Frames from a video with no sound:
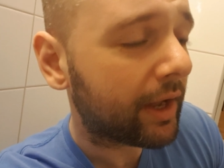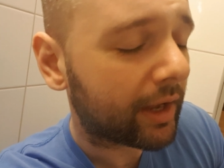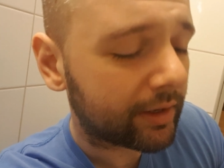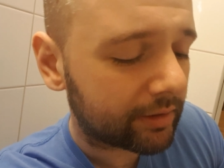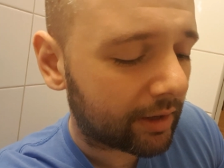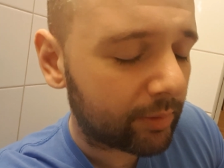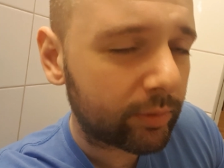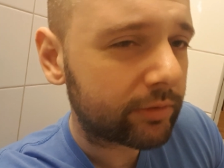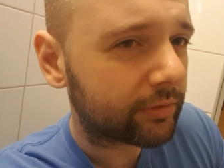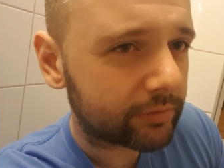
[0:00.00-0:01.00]
And I
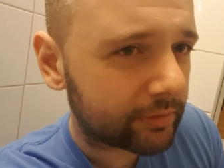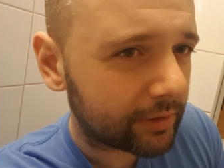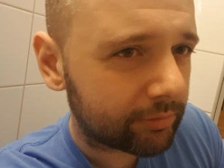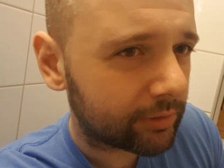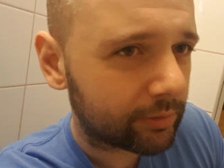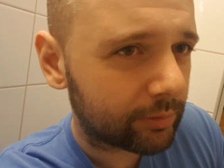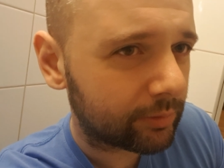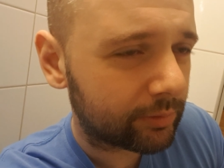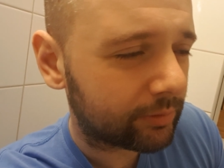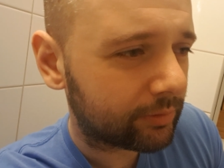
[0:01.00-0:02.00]
will just give
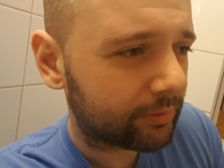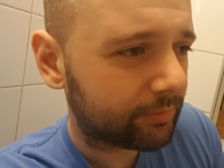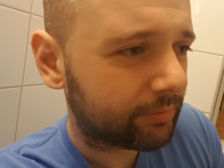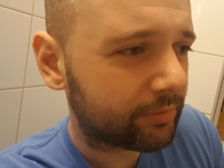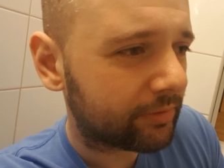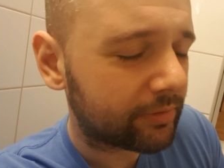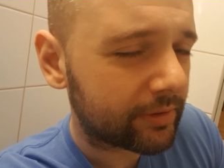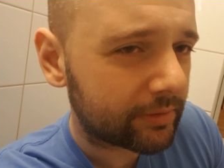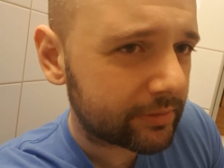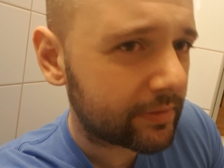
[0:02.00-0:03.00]
you
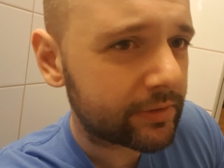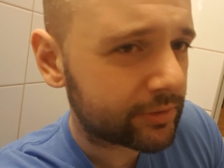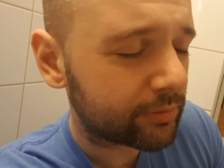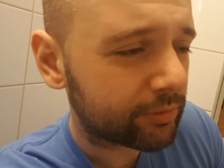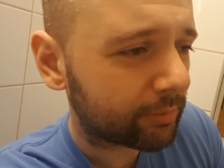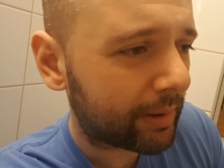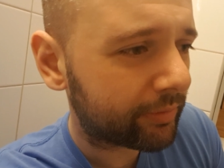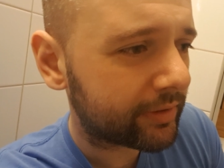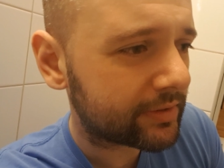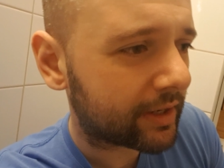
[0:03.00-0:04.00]
the truth
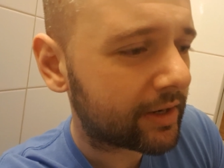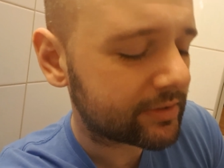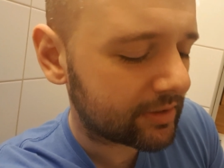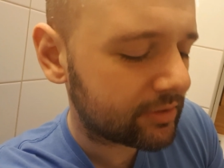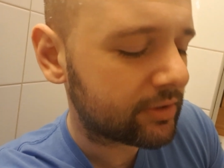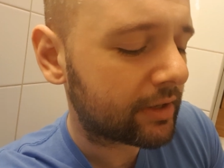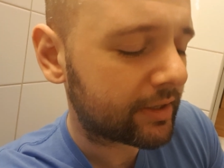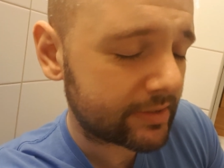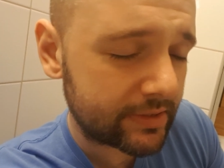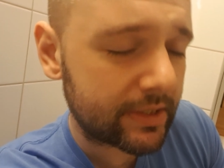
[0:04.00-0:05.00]
about this, guys.
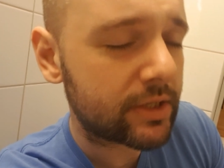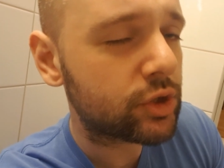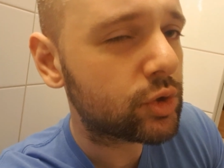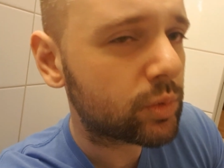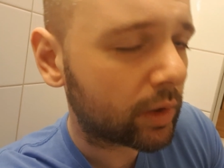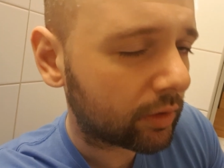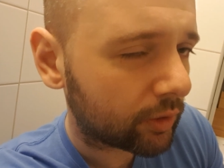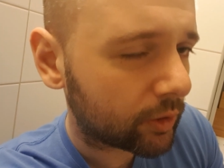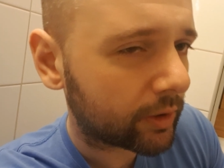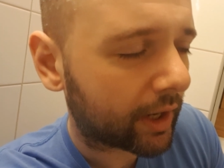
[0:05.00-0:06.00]
Yes, you will
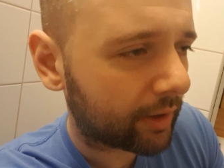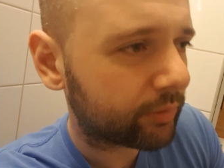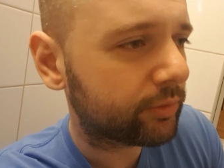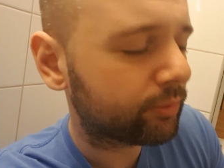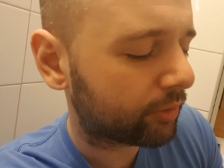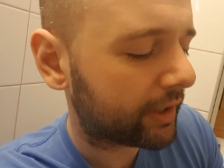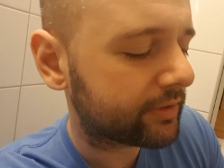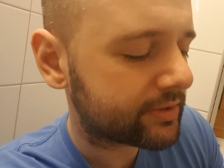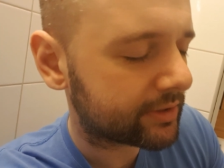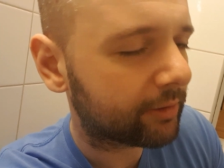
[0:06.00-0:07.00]
learn how to
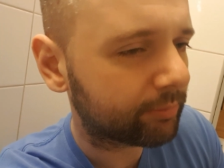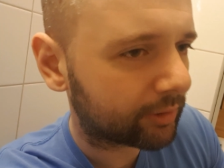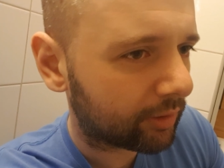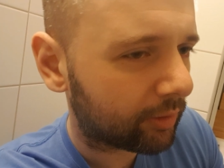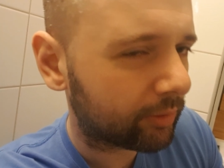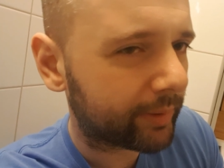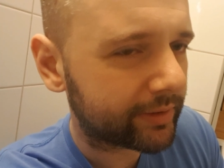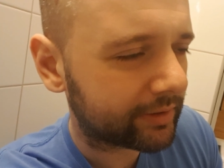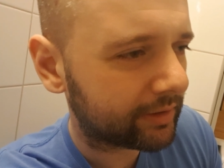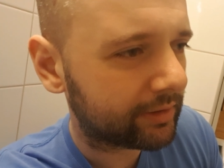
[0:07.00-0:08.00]
write some code by
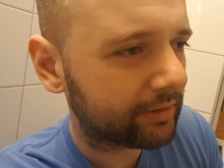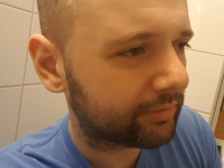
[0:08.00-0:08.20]
taking